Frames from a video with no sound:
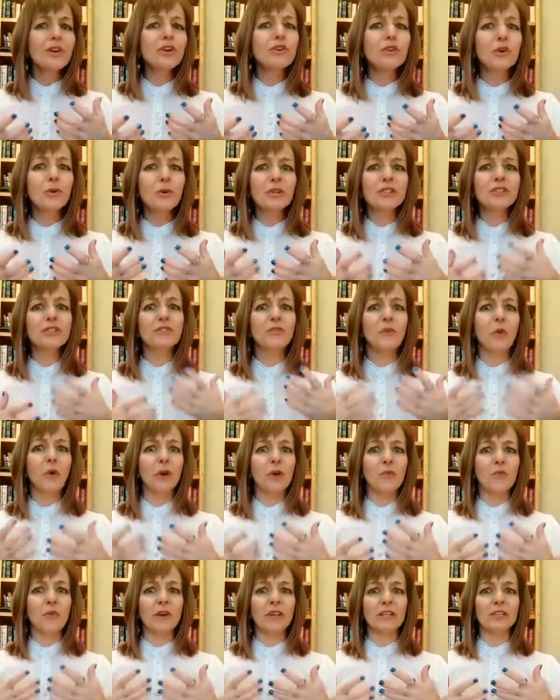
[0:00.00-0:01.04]
who it's for
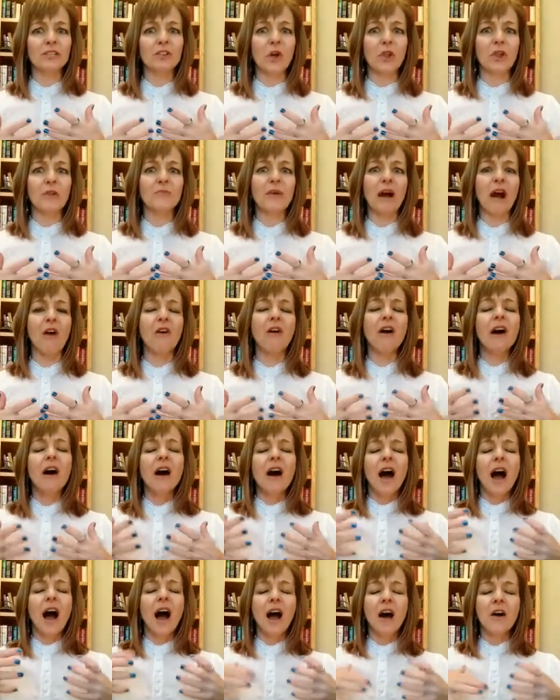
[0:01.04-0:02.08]
and what it's all about.
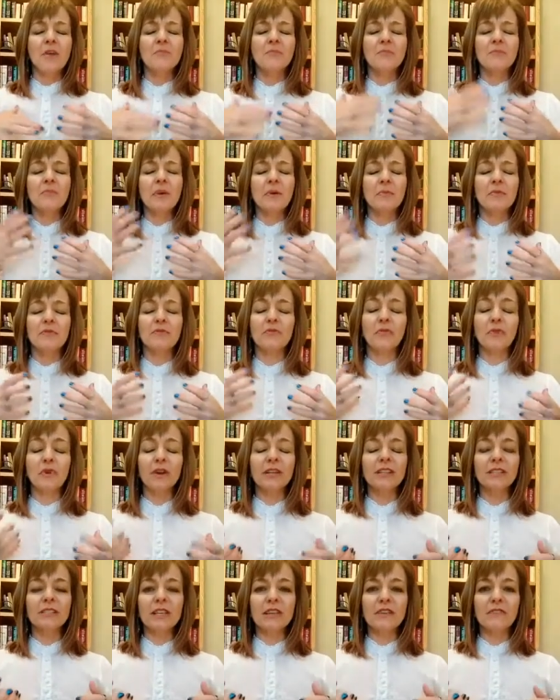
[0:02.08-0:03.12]
But before
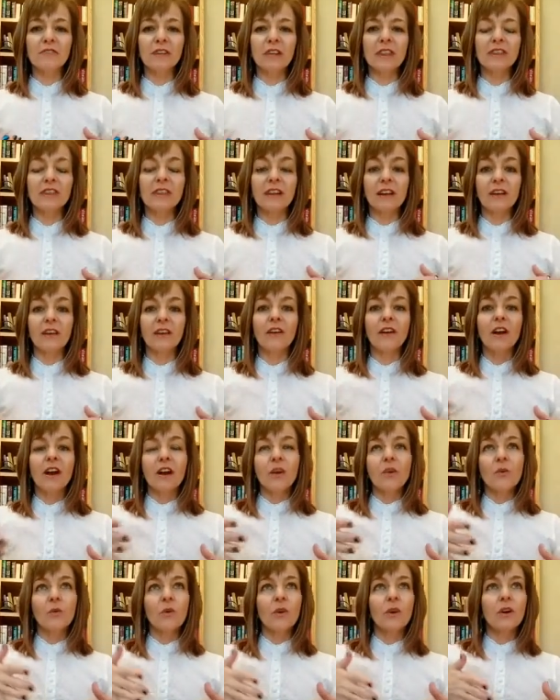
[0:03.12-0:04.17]
I dive in there,
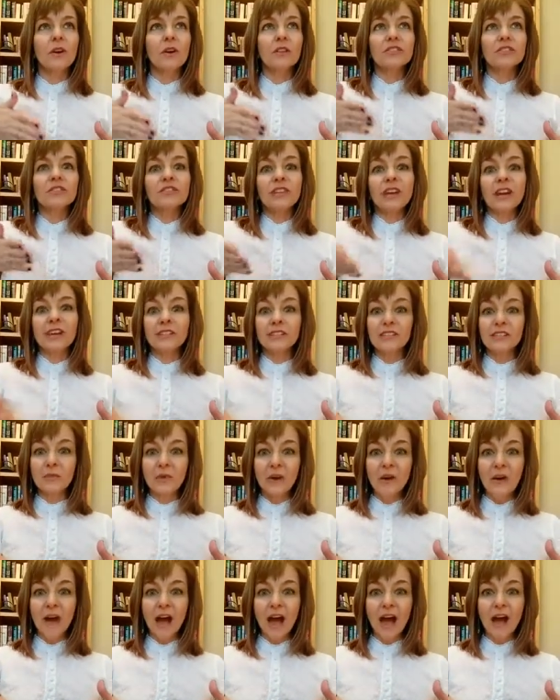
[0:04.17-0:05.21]
we're just
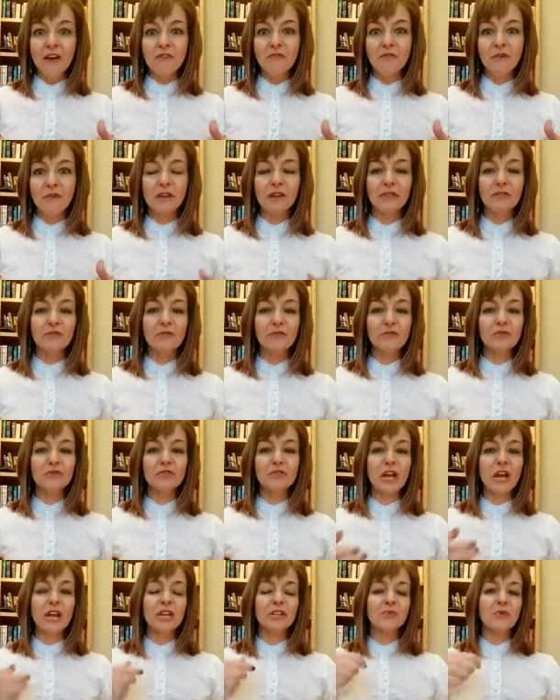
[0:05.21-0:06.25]
about halfway through
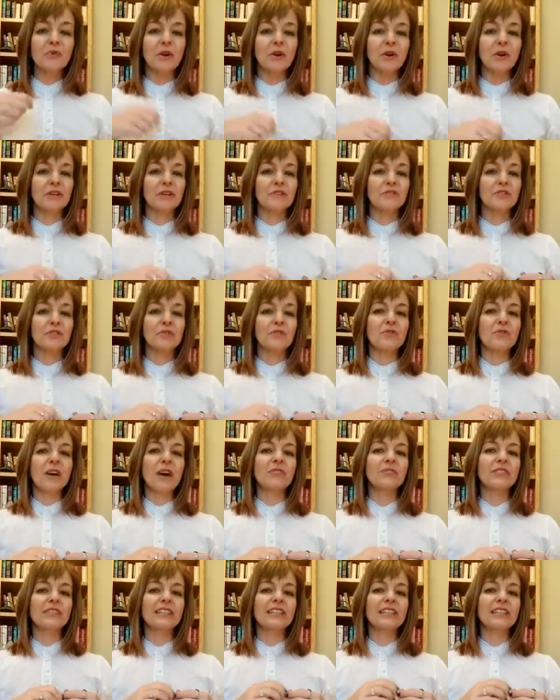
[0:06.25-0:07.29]
January of
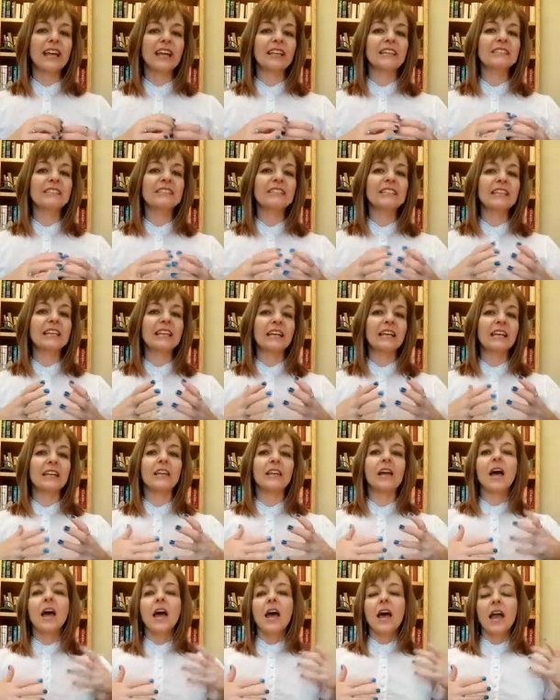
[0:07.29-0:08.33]

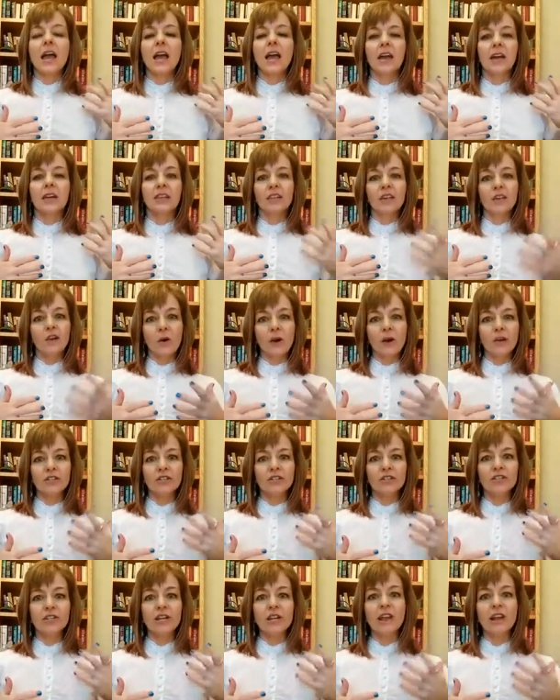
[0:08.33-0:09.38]
2019, and the
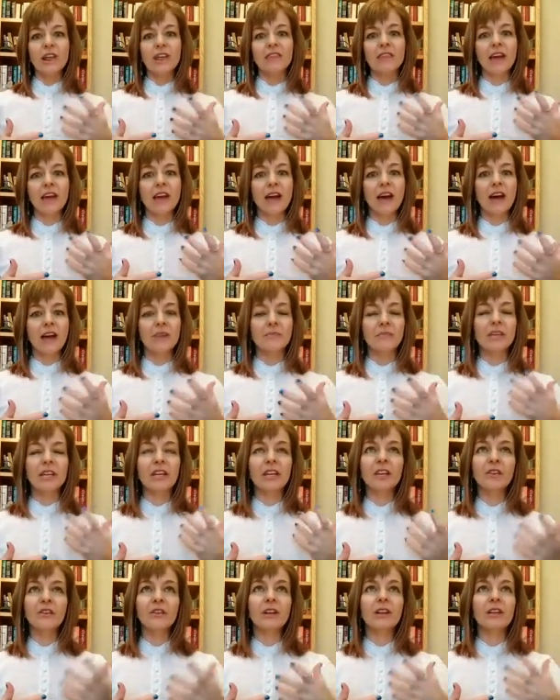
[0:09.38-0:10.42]
question that I'm
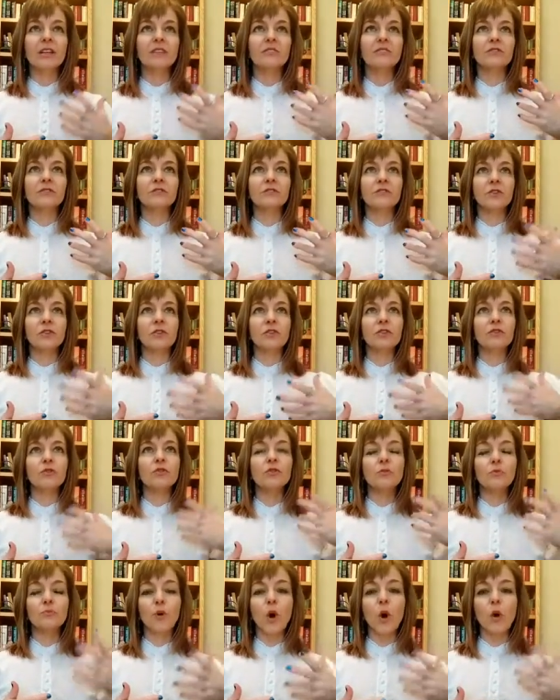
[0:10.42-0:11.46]
hearing for you
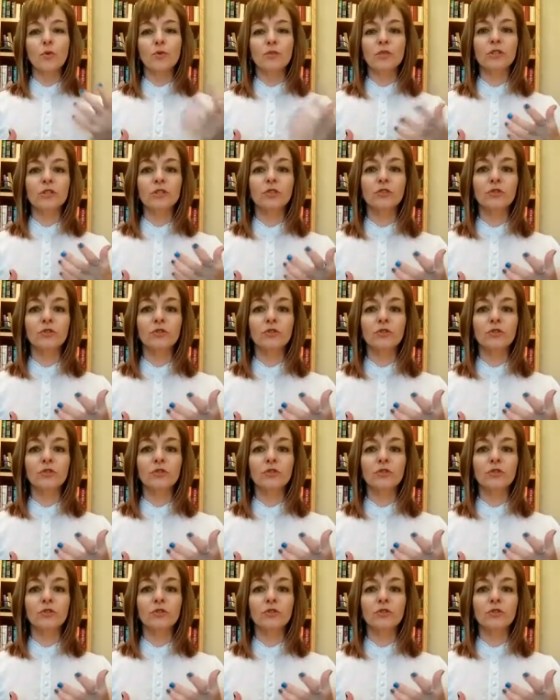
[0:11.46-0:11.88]
to pose to